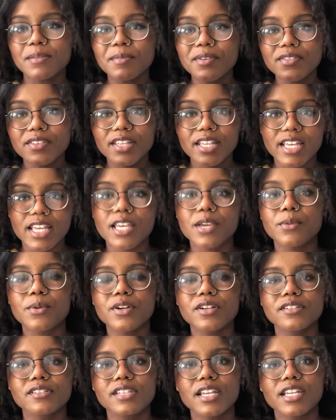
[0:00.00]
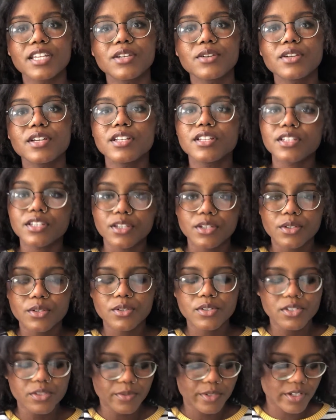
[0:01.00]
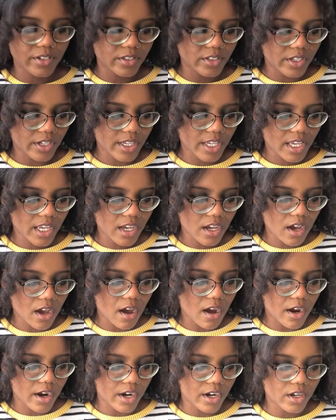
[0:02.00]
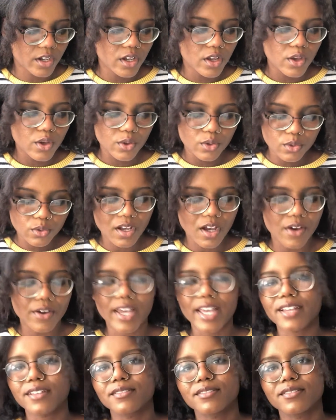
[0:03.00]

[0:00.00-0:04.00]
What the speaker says: of the keywords that you can use when you're looking are, okay,